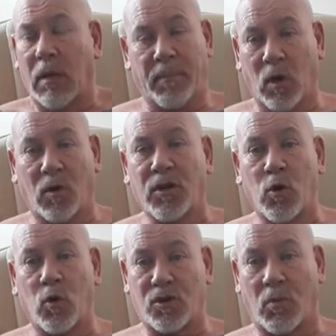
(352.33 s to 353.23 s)
a builder
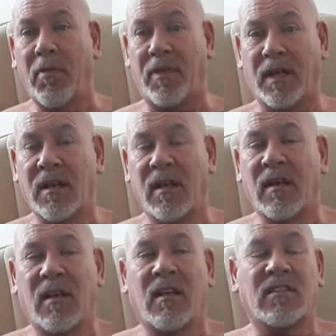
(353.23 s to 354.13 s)
or something.
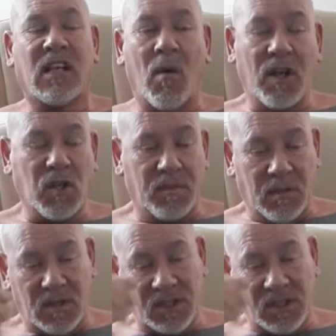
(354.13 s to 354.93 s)
So I went up to him. I